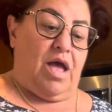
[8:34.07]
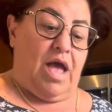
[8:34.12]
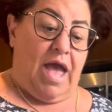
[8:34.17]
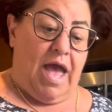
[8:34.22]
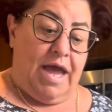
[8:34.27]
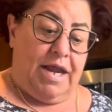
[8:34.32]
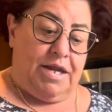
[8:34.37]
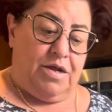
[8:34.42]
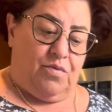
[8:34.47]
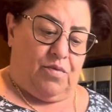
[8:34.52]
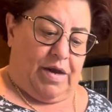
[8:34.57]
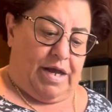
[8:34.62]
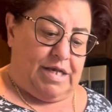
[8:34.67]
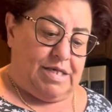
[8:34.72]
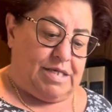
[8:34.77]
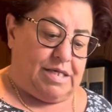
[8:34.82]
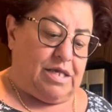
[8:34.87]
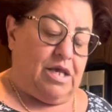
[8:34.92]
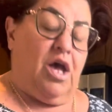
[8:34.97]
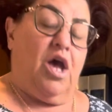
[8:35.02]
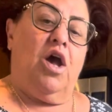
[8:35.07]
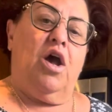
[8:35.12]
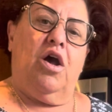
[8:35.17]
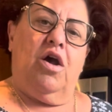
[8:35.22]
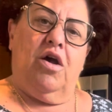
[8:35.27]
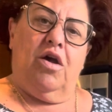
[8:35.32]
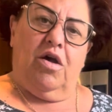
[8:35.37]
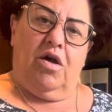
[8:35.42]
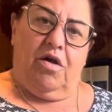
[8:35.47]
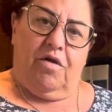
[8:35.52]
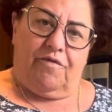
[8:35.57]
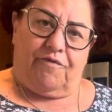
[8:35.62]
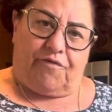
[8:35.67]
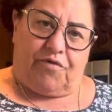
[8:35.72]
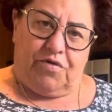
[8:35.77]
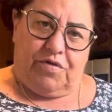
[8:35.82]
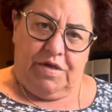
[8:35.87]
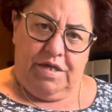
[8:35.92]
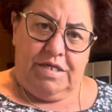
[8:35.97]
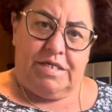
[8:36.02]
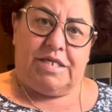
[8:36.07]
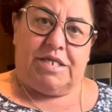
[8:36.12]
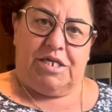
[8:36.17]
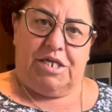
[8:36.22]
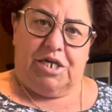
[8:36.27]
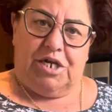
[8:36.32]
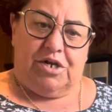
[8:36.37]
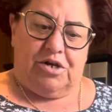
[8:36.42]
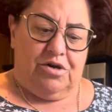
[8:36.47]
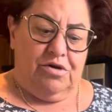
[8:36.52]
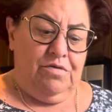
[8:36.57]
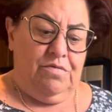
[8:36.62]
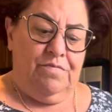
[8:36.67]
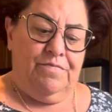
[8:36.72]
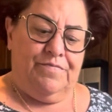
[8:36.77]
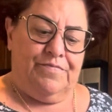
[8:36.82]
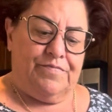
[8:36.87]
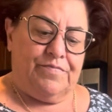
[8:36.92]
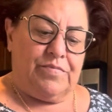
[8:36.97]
Anyways, for this year,